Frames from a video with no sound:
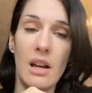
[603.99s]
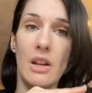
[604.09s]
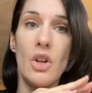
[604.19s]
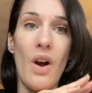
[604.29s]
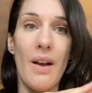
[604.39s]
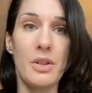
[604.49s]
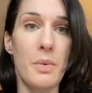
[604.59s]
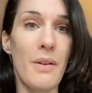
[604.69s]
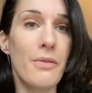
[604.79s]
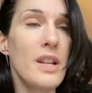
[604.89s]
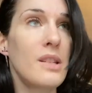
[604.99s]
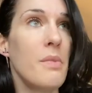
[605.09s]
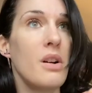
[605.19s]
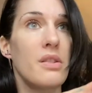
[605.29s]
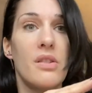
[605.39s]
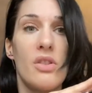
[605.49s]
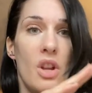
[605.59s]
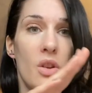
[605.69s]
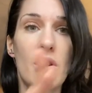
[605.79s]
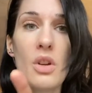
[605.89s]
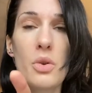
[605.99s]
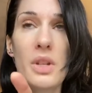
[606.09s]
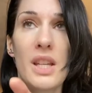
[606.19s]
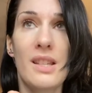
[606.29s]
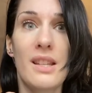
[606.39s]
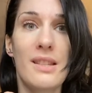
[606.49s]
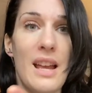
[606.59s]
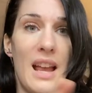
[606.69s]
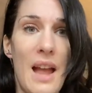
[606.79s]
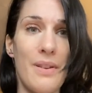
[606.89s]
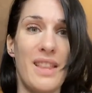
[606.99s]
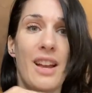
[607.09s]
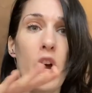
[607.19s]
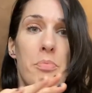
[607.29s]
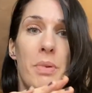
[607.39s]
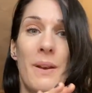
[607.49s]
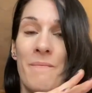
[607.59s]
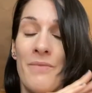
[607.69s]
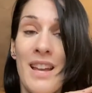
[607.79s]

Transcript: not having to wear face masks, no social distancing, everything open.